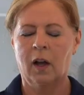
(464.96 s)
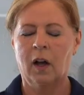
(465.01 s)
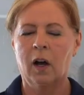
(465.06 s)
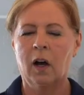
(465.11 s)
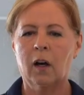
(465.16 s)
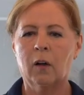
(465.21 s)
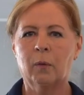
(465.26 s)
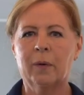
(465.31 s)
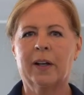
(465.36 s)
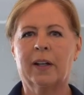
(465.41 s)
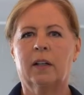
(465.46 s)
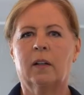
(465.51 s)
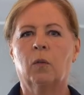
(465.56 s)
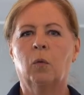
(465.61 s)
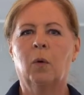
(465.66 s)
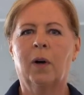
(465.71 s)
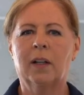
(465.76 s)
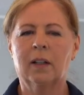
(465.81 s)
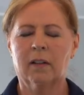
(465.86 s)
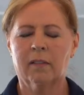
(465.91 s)
All right,
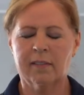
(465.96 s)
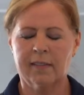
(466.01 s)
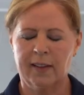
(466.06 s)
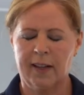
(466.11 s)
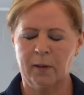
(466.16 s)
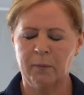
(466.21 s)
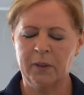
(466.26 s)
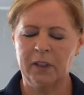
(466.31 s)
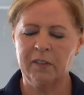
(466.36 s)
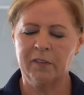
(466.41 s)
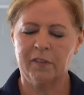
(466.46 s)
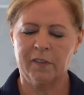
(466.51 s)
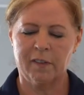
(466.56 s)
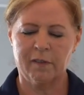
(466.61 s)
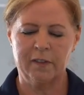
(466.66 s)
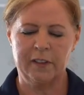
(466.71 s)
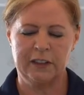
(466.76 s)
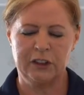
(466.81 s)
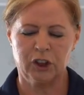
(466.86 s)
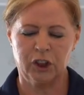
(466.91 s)
while our salmon is
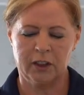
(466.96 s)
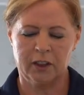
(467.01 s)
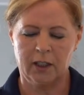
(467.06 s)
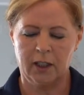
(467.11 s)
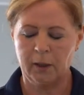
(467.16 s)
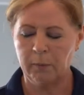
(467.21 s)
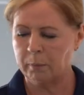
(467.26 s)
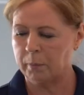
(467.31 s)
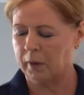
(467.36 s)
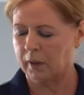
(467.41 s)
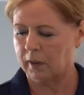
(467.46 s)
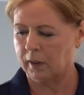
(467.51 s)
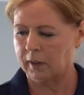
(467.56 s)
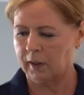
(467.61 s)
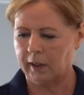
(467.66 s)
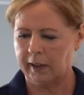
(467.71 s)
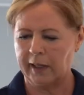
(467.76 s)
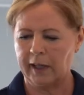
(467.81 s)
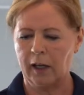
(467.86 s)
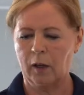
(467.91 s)
finishing up,
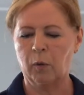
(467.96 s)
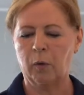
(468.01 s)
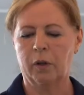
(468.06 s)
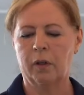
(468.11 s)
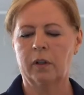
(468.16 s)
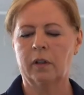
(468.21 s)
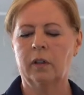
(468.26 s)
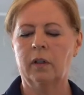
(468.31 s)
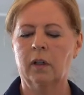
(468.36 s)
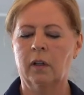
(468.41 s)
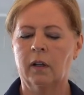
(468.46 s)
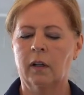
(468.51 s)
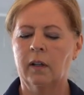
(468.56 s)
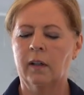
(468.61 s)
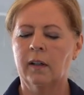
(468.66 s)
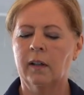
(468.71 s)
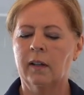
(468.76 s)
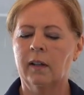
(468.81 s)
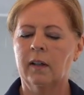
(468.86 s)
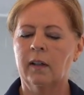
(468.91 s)
our
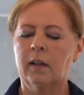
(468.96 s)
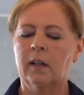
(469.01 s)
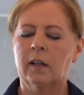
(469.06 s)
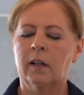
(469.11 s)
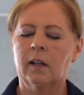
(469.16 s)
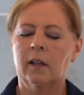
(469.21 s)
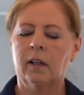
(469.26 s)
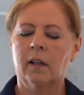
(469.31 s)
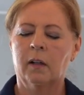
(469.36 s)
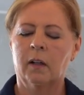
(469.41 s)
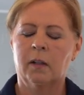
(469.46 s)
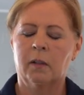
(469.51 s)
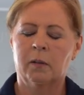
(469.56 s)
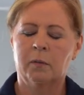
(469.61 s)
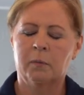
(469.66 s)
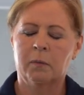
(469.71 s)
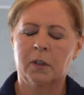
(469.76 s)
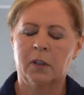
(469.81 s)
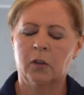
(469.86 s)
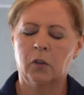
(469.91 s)

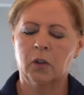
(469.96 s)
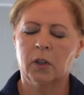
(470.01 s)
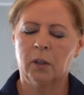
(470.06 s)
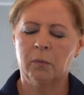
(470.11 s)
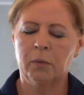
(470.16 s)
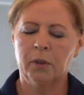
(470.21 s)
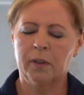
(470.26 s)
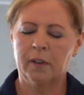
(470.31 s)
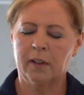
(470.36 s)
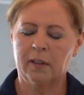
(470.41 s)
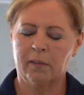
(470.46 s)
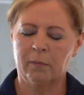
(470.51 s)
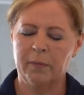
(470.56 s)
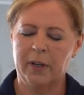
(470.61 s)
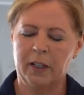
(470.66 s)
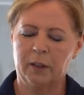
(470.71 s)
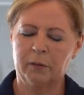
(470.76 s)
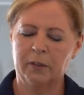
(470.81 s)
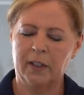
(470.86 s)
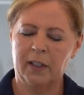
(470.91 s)
cucumber has
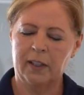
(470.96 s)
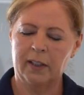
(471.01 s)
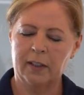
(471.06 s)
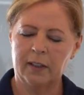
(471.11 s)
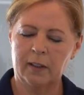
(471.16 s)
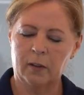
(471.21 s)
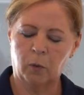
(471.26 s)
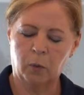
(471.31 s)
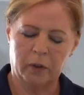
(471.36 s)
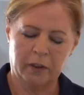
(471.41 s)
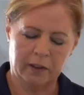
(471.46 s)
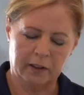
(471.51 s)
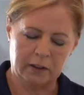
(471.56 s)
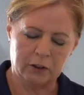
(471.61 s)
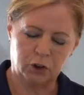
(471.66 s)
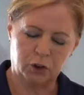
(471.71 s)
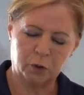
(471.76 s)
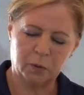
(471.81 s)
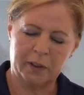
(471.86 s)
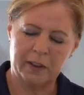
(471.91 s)
marinated. We're gonna
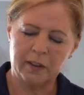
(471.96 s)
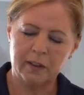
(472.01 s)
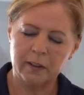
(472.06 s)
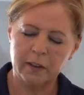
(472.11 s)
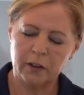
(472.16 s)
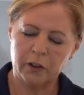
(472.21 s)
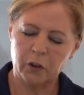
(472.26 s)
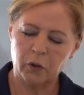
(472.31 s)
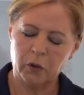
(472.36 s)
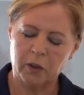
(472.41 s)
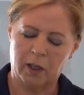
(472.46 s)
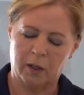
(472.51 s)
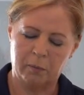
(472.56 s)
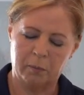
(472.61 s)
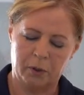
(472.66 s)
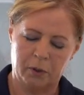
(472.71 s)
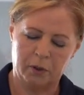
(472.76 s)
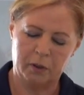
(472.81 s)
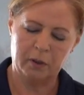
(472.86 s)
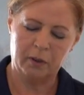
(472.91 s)
drain the
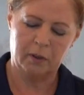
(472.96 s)
cucumber.